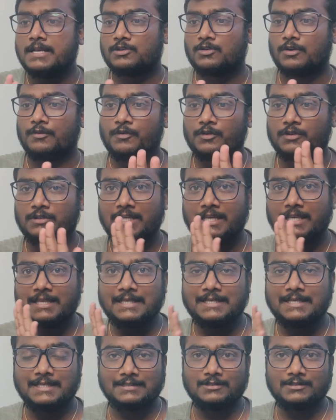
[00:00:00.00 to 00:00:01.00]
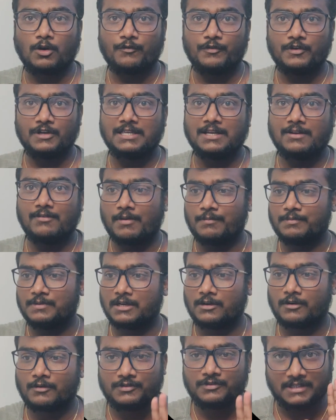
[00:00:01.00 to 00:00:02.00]
So if you see, this is the official
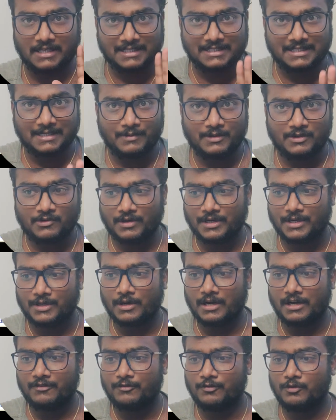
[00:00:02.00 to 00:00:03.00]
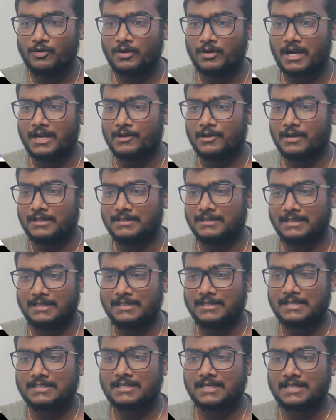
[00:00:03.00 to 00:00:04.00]
website of CSAB 2024, and you can see
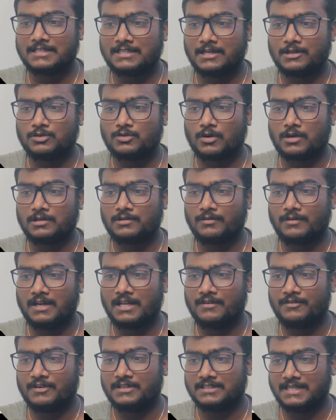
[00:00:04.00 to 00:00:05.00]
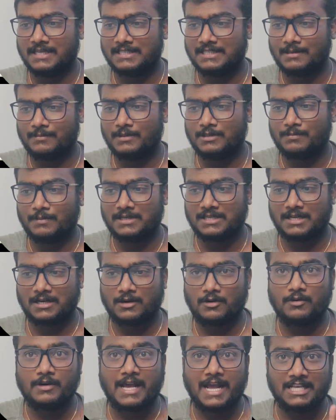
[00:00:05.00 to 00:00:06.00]
registration and choice filling for CSAB special
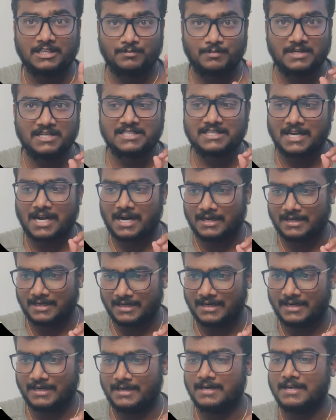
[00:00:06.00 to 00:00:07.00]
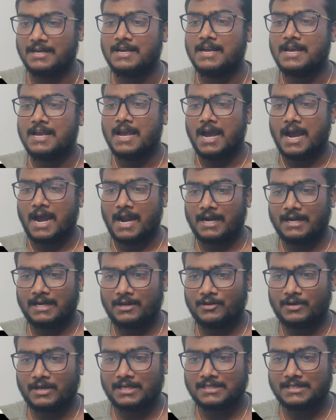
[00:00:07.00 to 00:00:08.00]
round has been started,
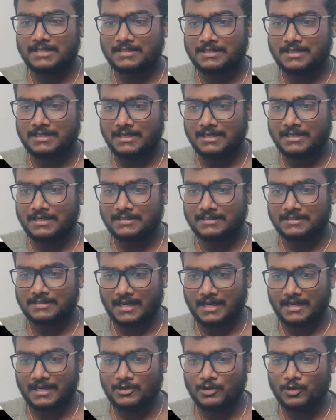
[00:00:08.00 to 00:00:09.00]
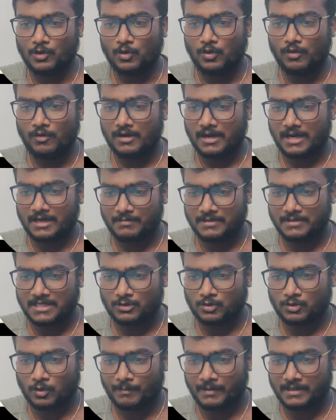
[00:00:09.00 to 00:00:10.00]
and you can just see schedule. Let me
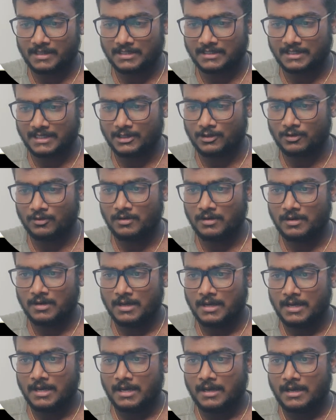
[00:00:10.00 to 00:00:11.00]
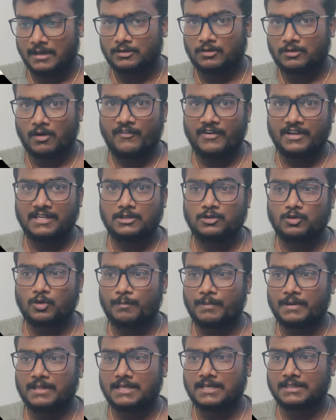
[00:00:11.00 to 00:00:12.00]
just open the schedule. So if I just
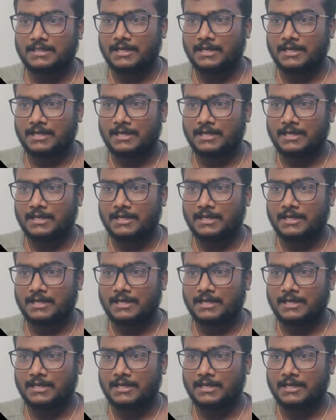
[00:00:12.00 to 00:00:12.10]
open the